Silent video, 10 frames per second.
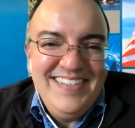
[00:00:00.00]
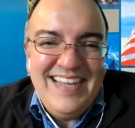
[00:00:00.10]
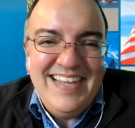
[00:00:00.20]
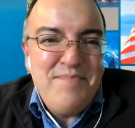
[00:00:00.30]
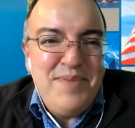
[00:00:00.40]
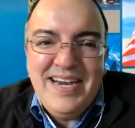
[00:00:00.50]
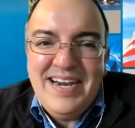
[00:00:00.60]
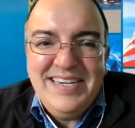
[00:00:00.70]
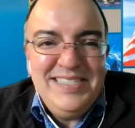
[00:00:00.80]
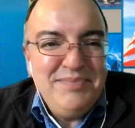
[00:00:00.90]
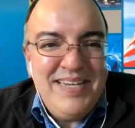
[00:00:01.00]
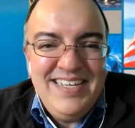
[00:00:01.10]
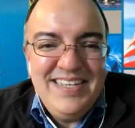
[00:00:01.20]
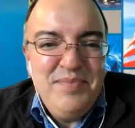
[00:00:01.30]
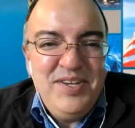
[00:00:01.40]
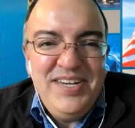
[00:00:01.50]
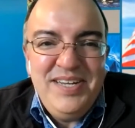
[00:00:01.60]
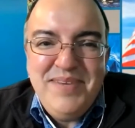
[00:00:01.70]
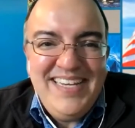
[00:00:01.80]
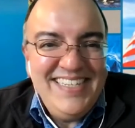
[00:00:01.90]
have PIs meeting, community
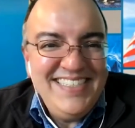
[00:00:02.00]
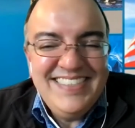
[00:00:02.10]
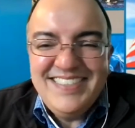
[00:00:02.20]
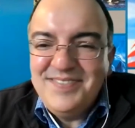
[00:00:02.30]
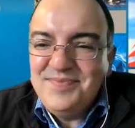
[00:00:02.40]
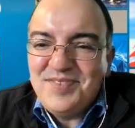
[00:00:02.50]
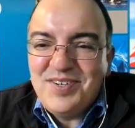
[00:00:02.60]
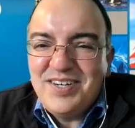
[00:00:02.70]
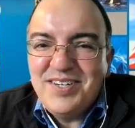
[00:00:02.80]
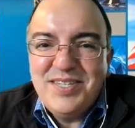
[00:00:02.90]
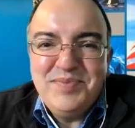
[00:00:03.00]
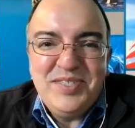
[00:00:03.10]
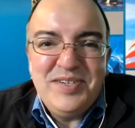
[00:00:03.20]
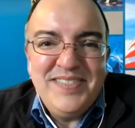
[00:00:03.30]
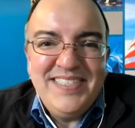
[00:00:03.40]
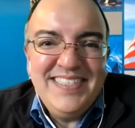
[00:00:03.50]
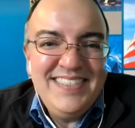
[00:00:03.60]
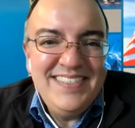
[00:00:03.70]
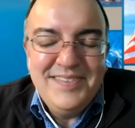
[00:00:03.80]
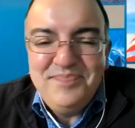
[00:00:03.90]
meetings for Arctic
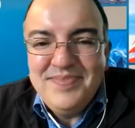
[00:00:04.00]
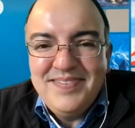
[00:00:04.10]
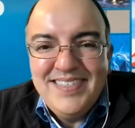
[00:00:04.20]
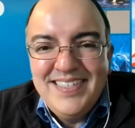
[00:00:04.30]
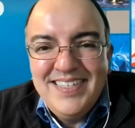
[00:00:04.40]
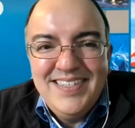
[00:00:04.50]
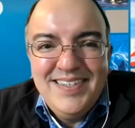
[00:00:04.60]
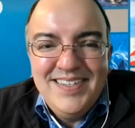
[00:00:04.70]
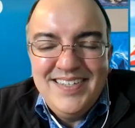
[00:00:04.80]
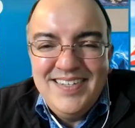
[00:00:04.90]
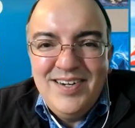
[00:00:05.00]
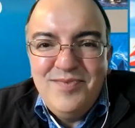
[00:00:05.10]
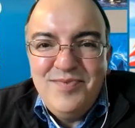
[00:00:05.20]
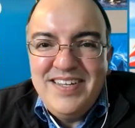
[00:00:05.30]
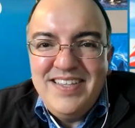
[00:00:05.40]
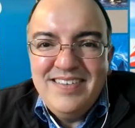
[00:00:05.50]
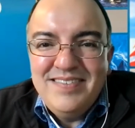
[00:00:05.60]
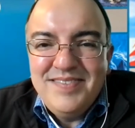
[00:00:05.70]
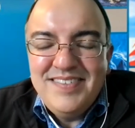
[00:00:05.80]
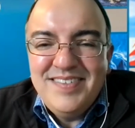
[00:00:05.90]
Observing. Hopefully,
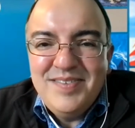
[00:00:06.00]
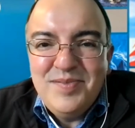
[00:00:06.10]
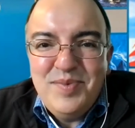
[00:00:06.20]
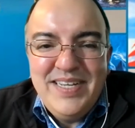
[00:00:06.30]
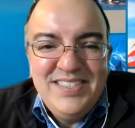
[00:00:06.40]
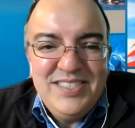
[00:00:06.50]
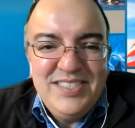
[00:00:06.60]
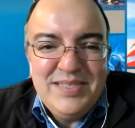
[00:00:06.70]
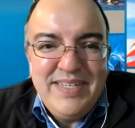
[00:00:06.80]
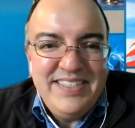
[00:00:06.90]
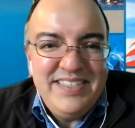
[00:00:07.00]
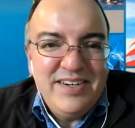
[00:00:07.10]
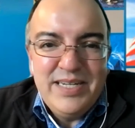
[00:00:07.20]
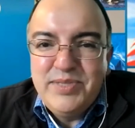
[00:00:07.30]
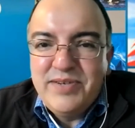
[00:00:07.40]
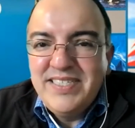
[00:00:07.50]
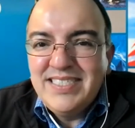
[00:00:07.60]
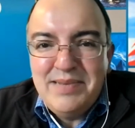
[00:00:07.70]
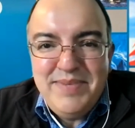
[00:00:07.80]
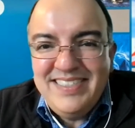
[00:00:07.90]
we can do something at the Arctic Observing
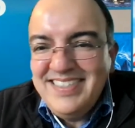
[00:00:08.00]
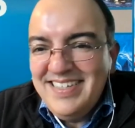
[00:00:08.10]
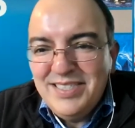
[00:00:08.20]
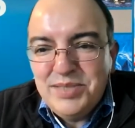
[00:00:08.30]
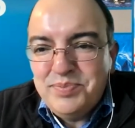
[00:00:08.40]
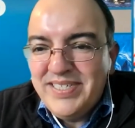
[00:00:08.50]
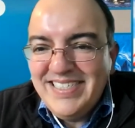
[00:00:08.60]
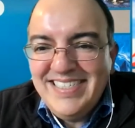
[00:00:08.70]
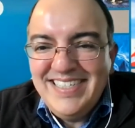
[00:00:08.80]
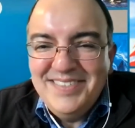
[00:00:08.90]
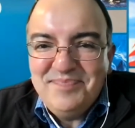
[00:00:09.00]
Summit in the spring.